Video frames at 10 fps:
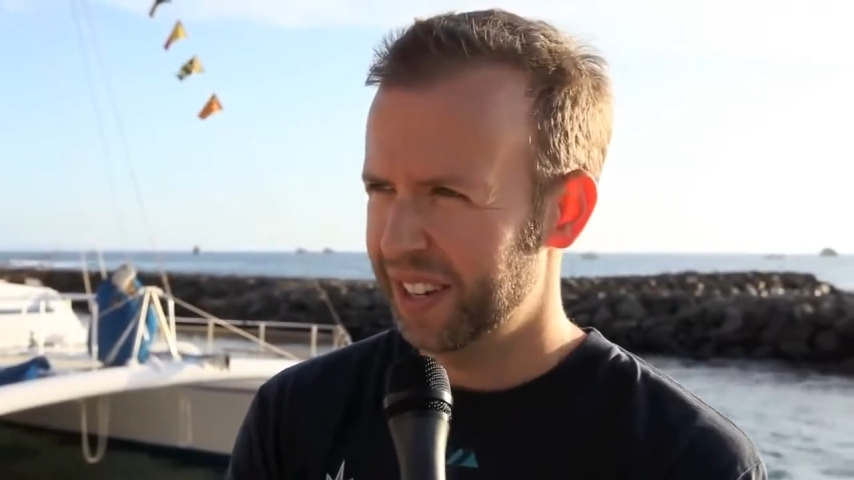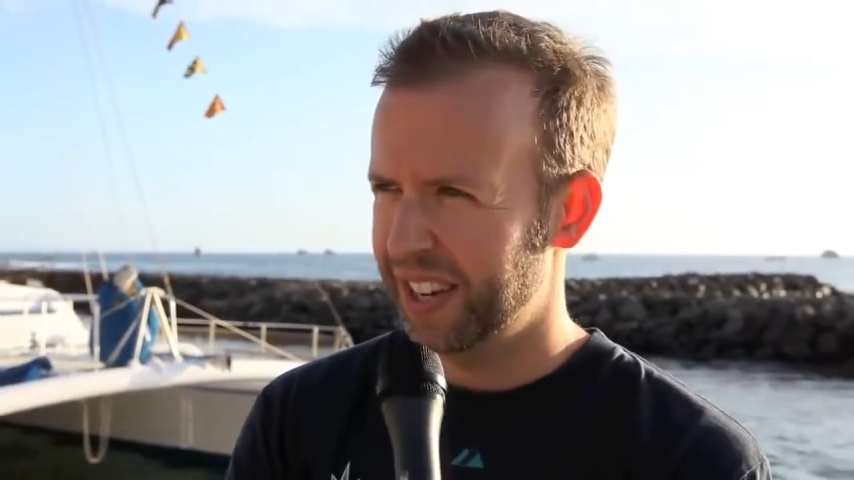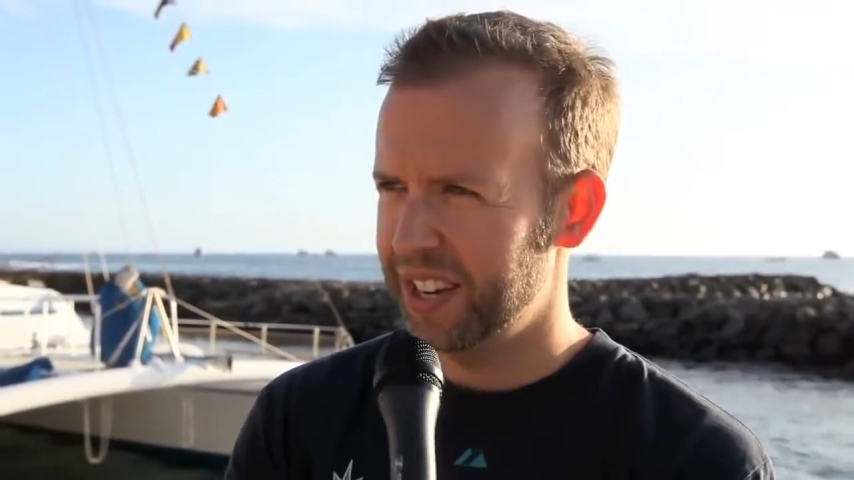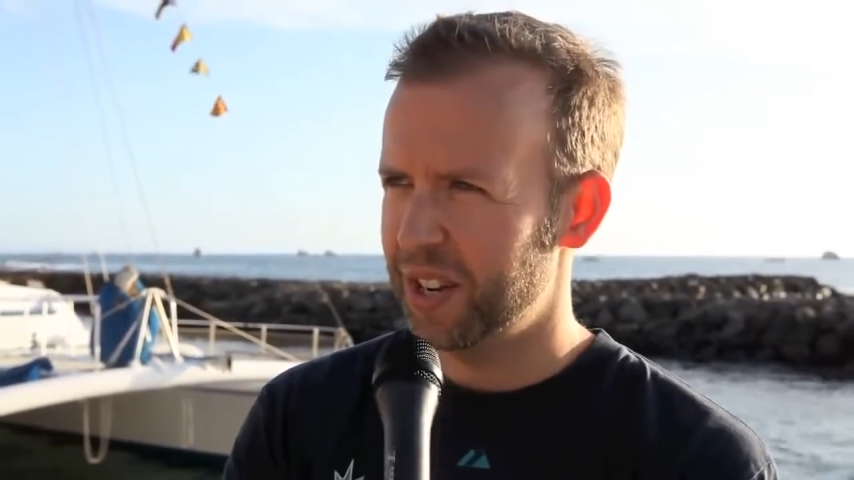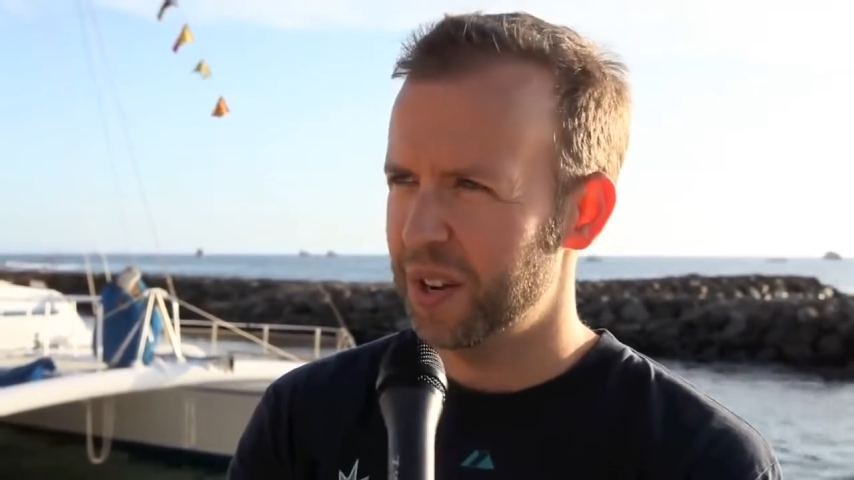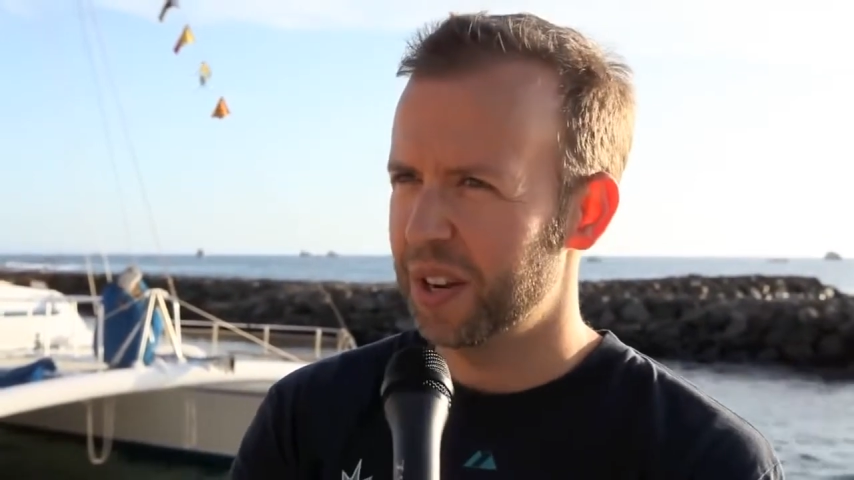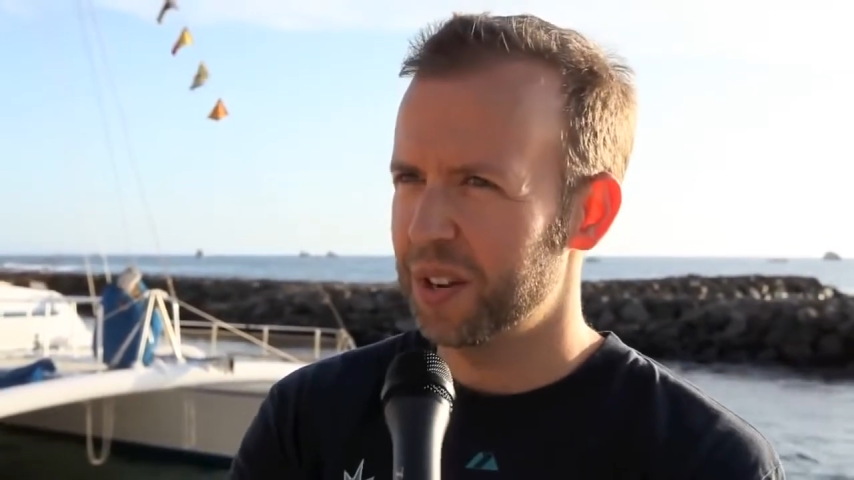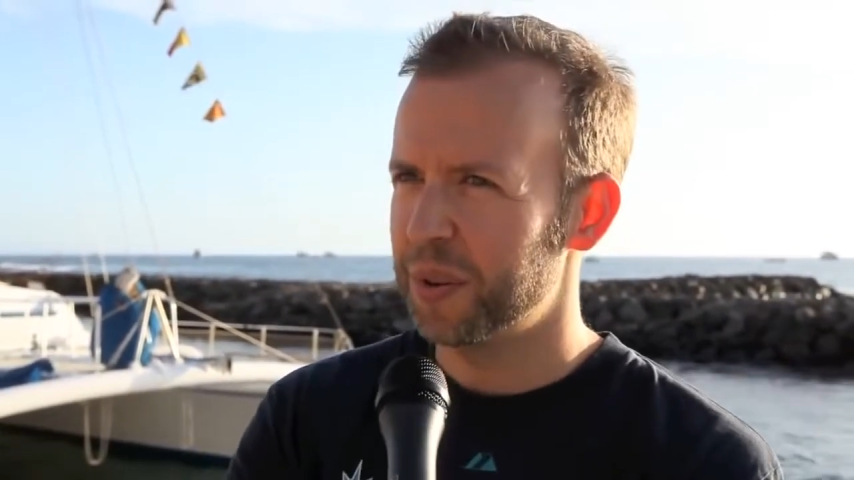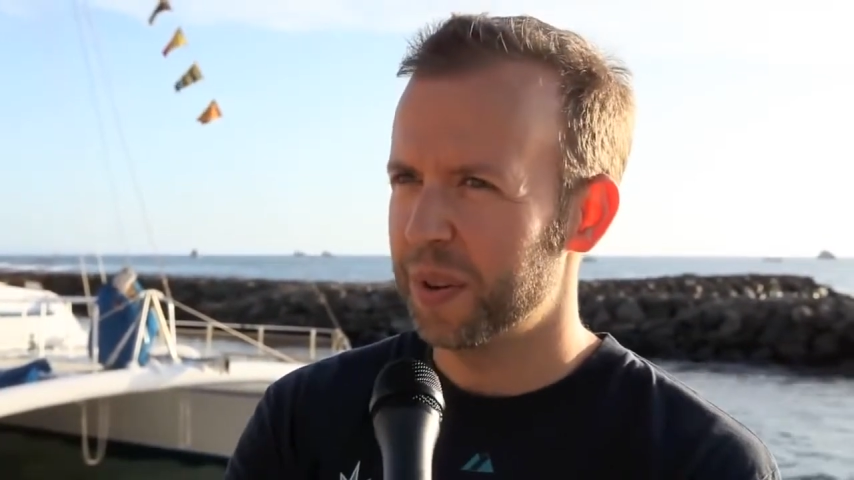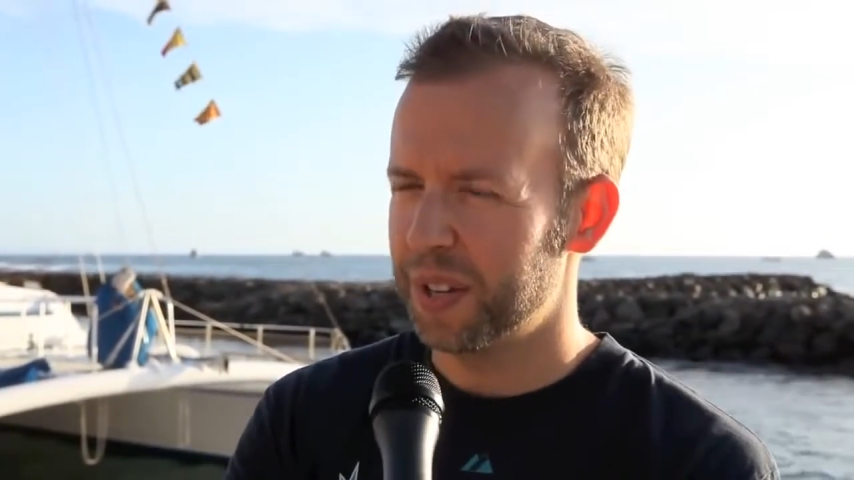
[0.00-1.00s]

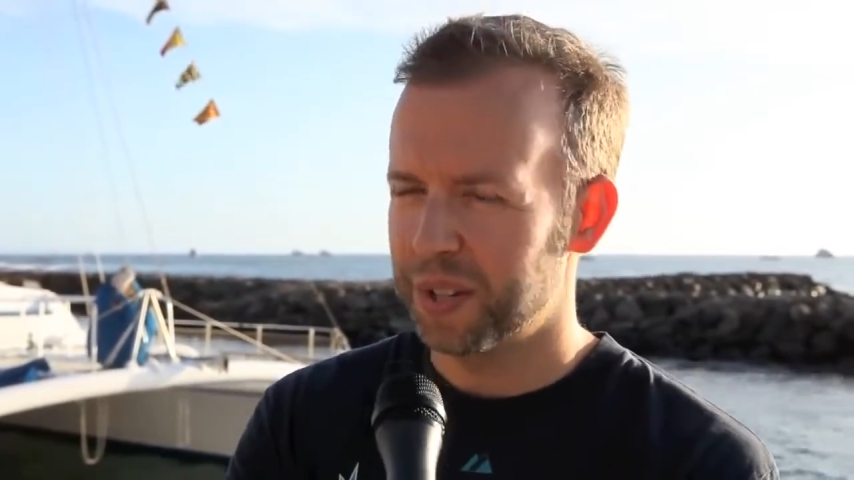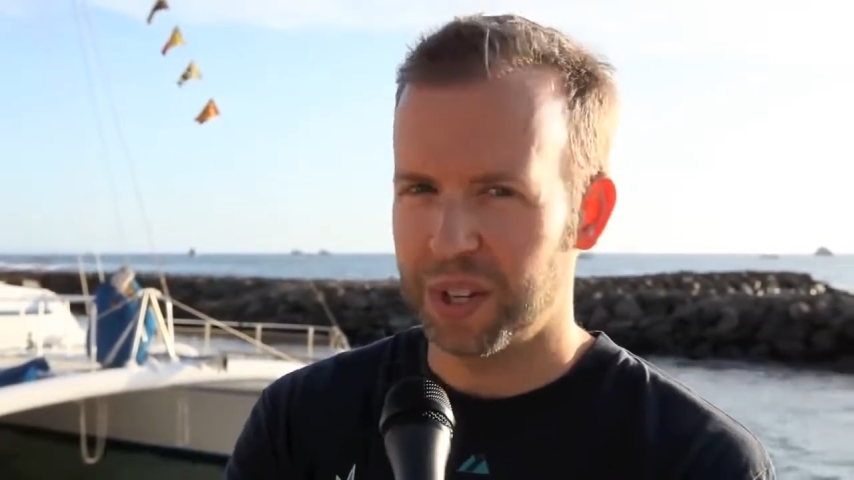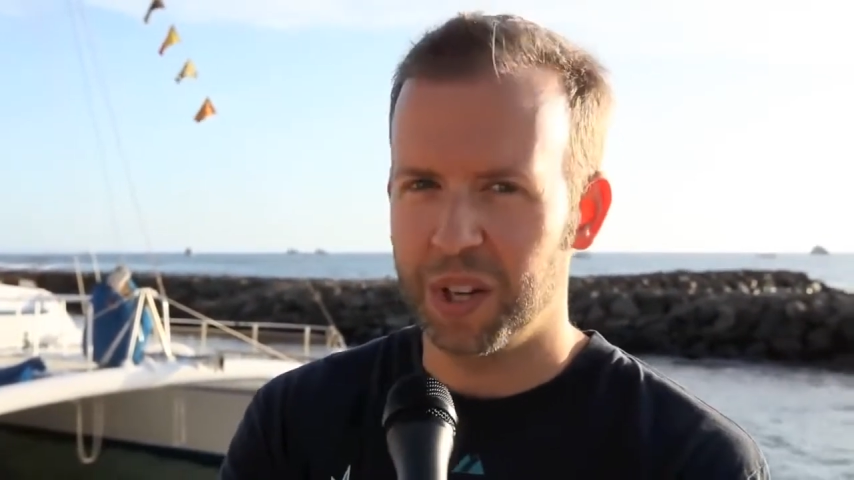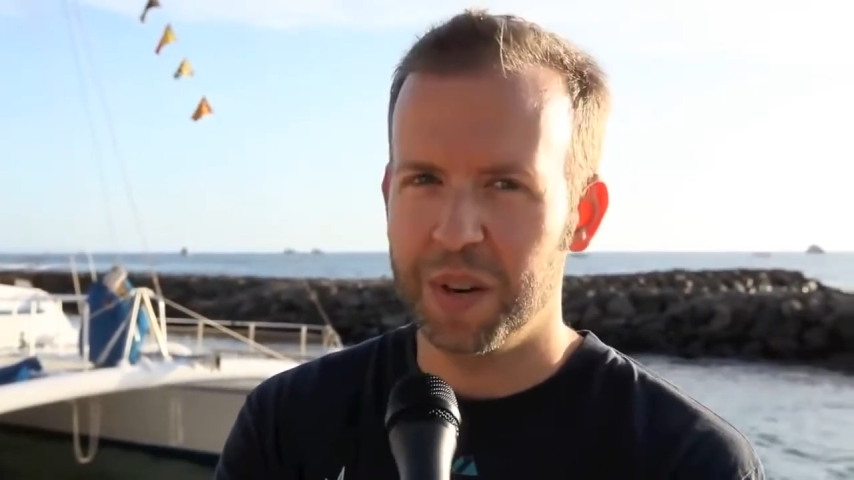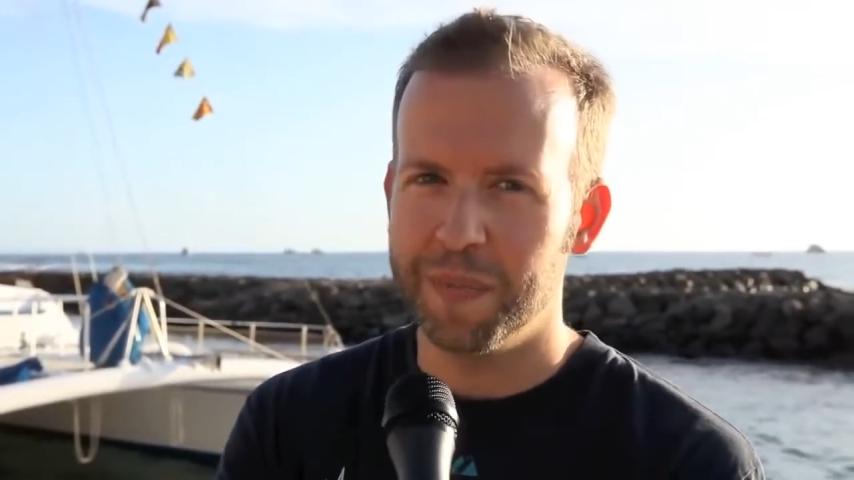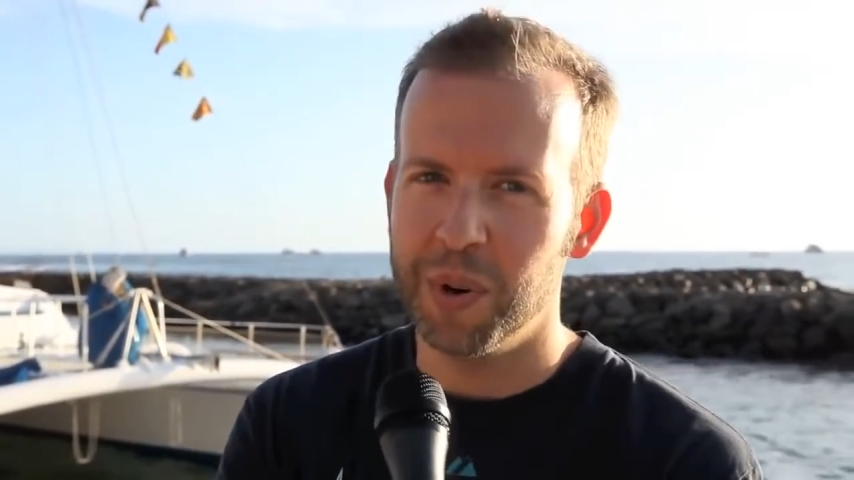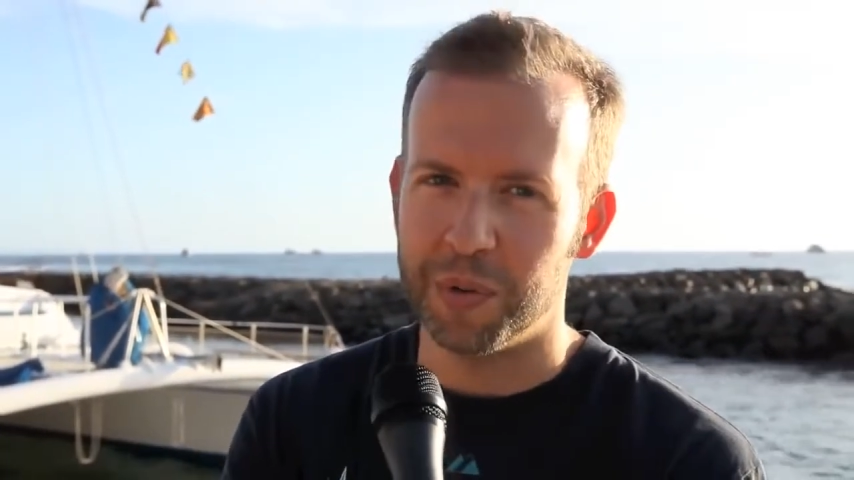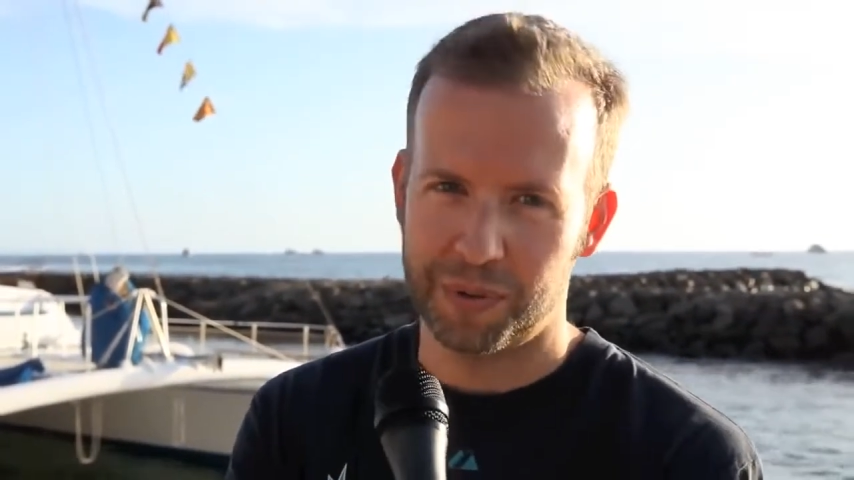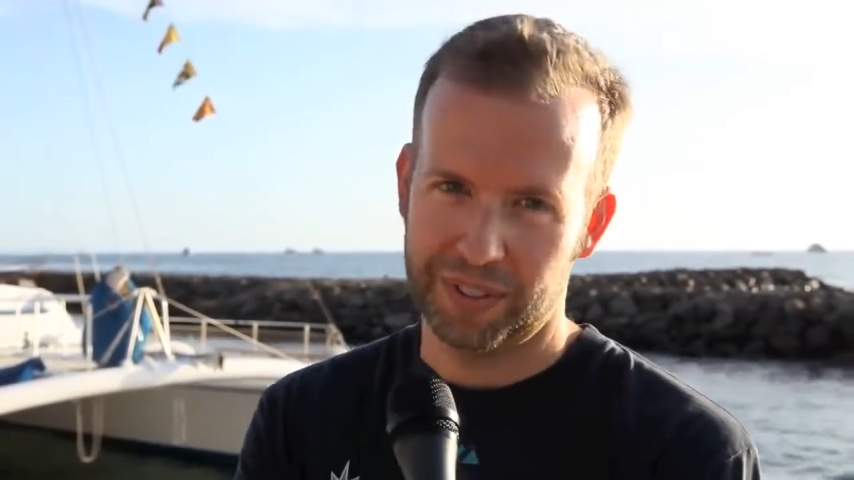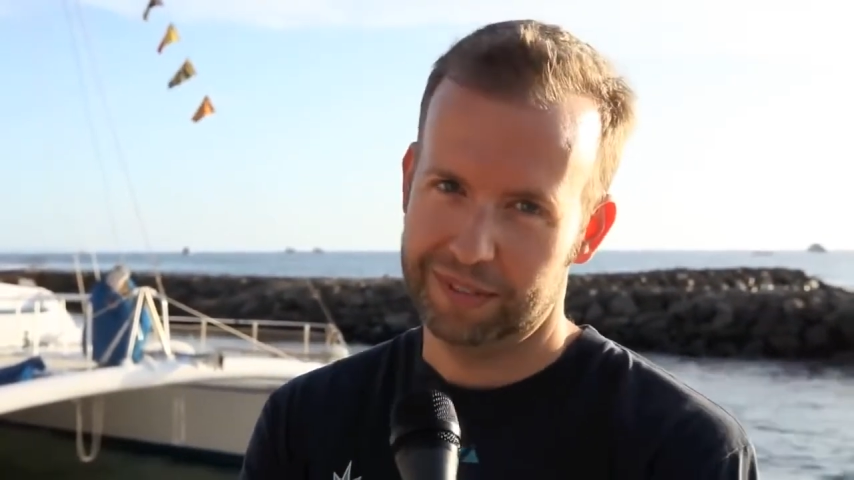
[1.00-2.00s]
it's a good
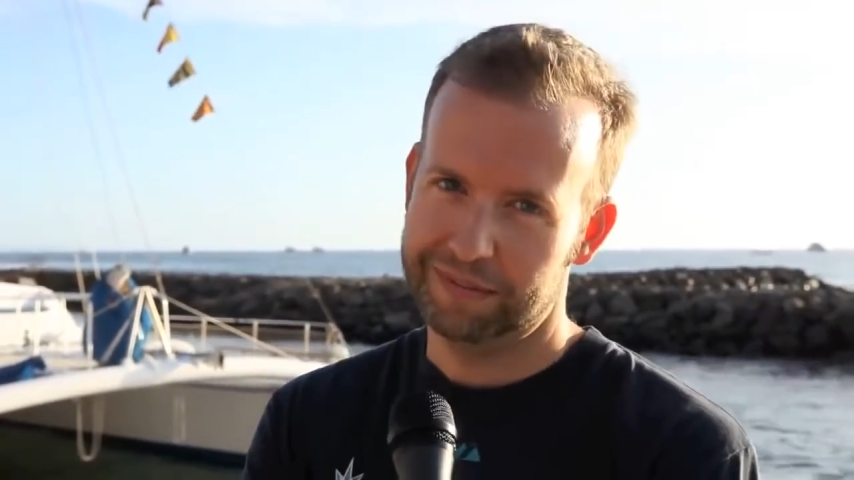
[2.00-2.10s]
move.